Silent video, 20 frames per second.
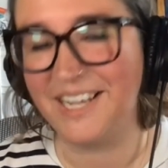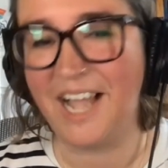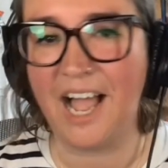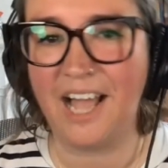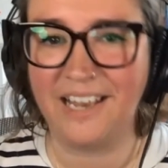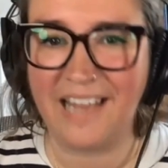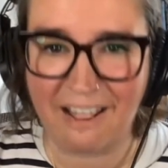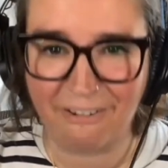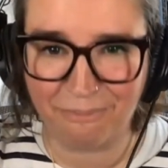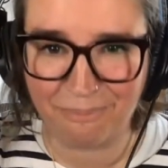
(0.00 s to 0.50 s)

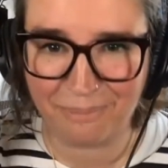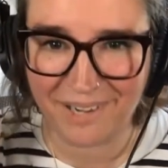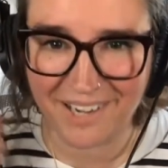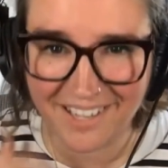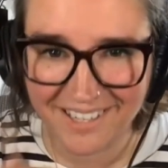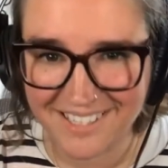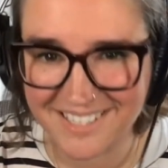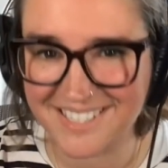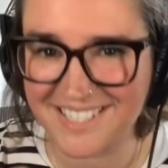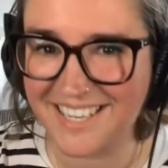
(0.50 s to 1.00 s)
I'll have
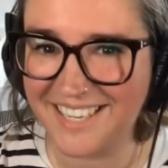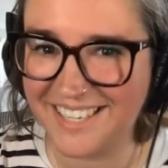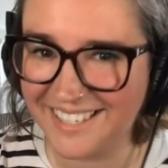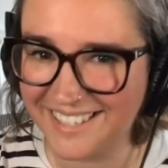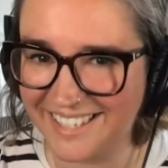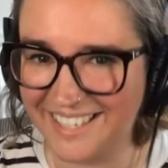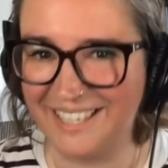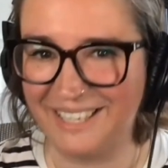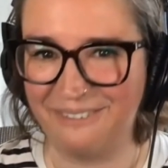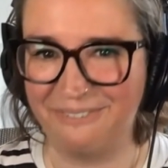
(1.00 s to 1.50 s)
plugged in
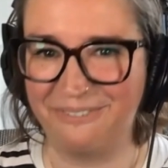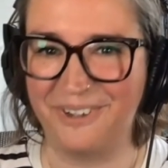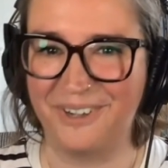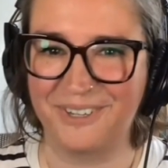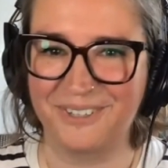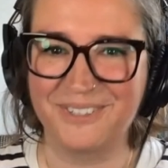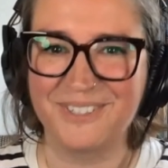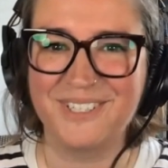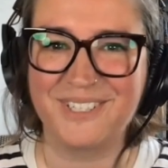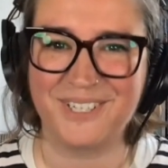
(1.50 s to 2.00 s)

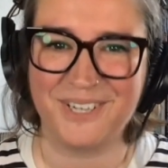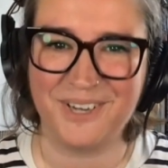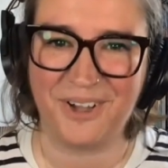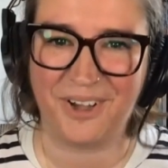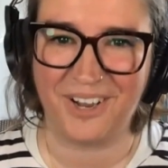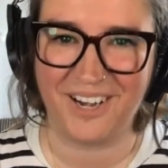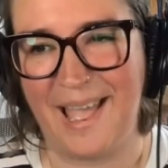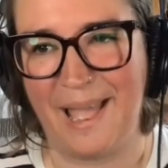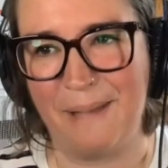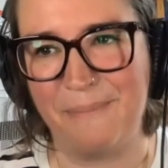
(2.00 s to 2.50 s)
earphones,
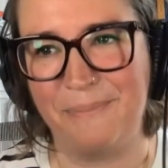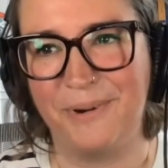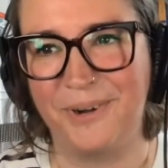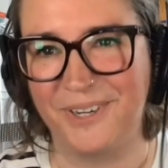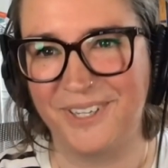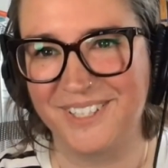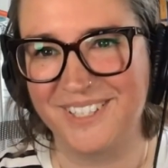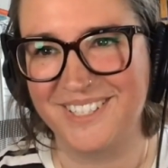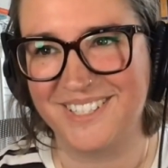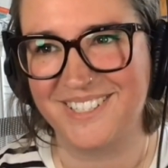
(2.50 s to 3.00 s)
not
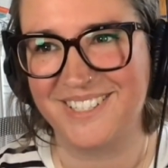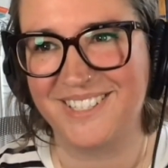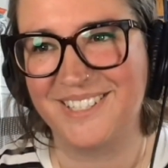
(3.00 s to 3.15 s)
AirPods.